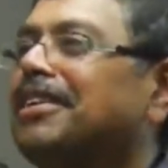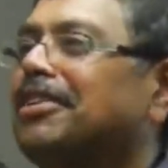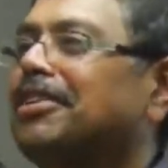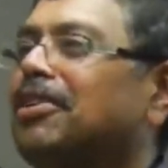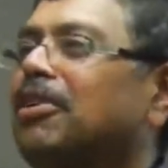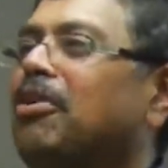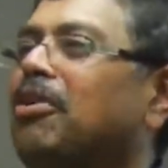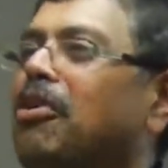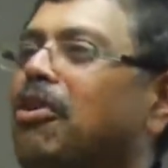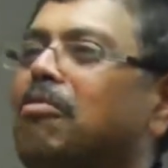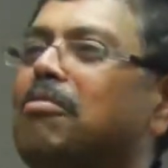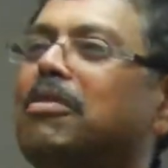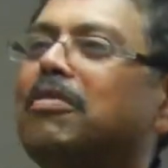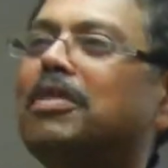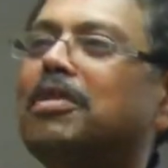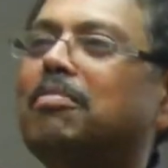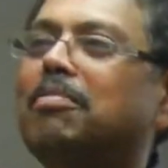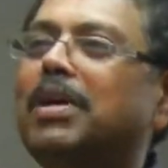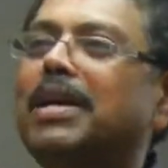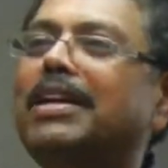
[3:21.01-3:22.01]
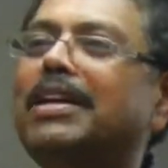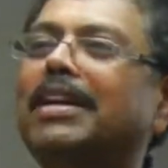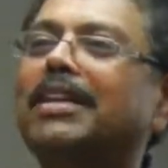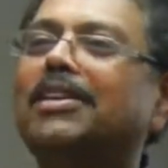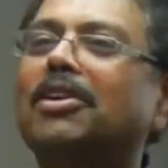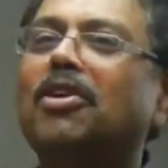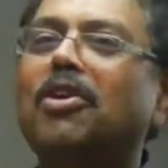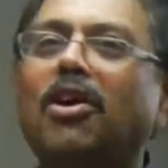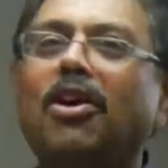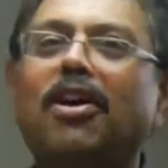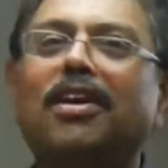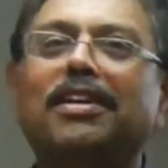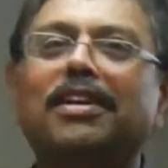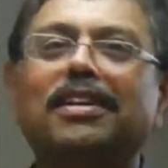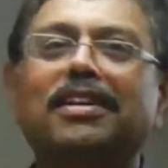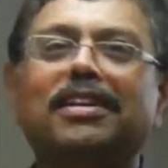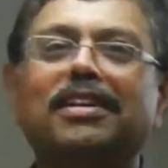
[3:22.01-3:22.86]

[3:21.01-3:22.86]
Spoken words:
the home of the bean and the cod,